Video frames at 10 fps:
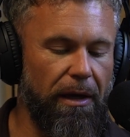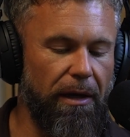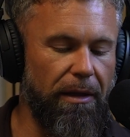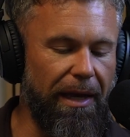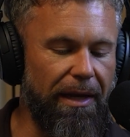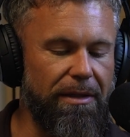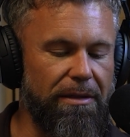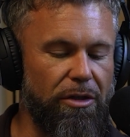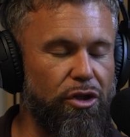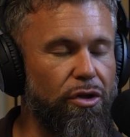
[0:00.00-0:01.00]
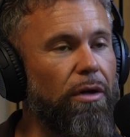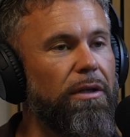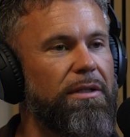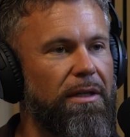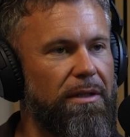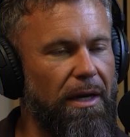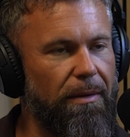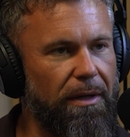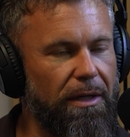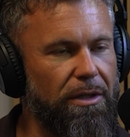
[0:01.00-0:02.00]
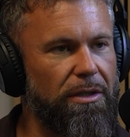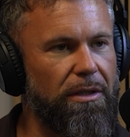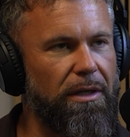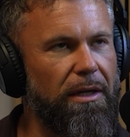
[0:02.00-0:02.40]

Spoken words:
That is solids contamination.